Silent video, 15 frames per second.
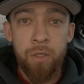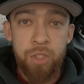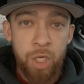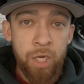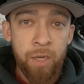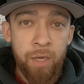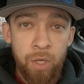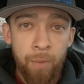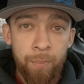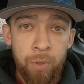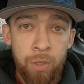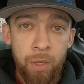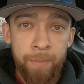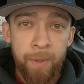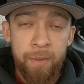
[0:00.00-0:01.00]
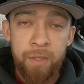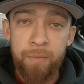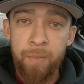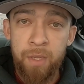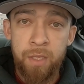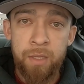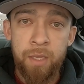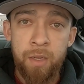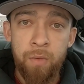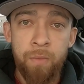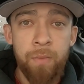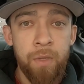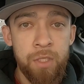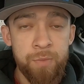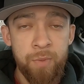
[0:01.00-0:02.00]
Jacob's going to pull up any minute now.
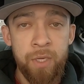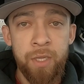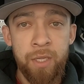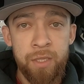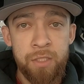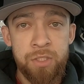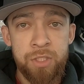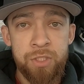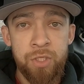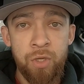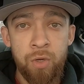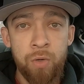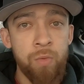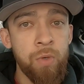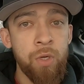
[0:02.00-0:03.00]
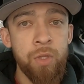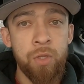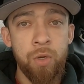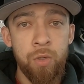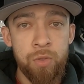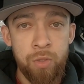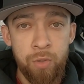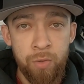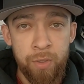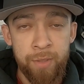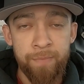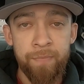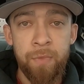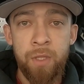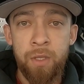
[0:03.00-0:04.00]
He's bringing in the GTO. We're going to go through it.
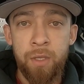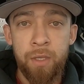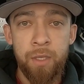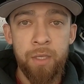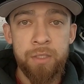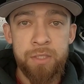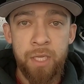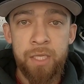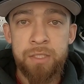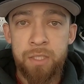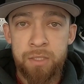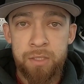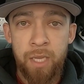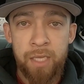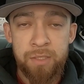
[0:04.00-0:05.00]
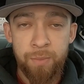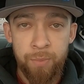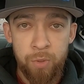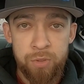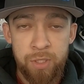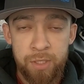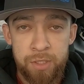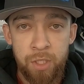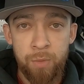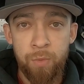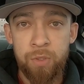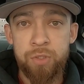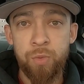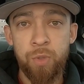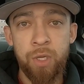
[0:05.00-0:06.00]
He says he has a boost leak
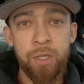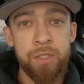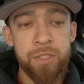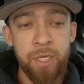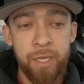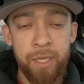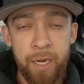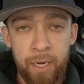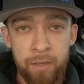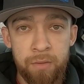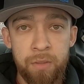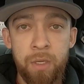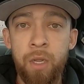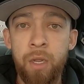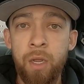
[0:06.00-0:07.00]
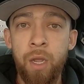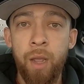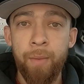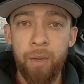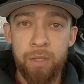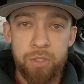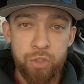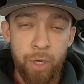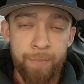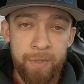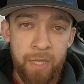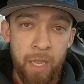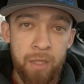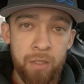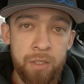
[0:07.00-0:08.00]
somewhere, so we're going to check it out. I'm going to strap it
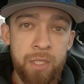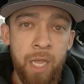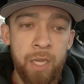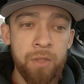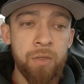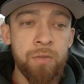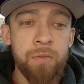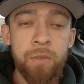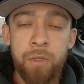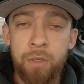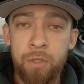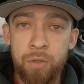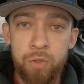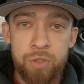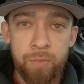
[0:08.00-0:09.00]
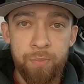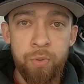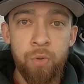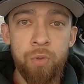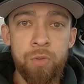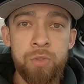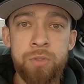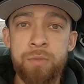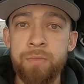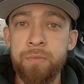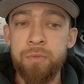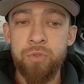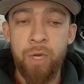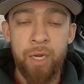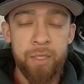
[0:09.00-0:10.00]
down on the dyno, do some pulls,
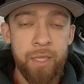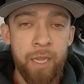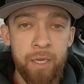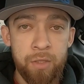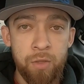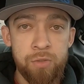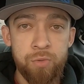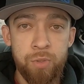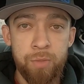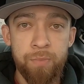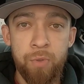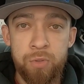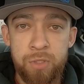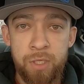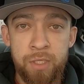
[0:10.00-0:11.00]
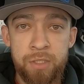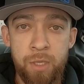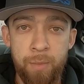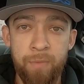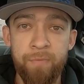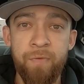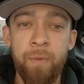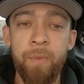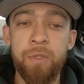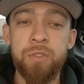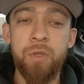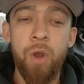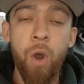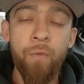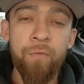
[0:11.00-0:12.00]
try and diagnose where the boost leak is coming from, and
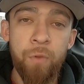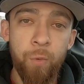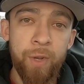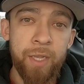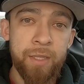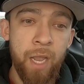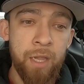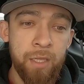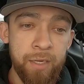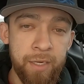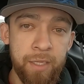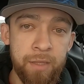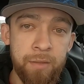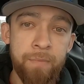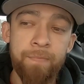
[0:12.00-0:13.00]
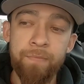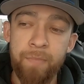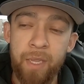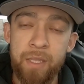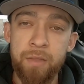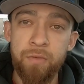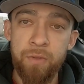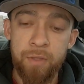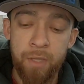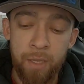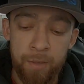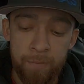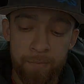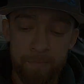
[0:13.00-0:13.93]
hopefully we can dial it in by the end of the day.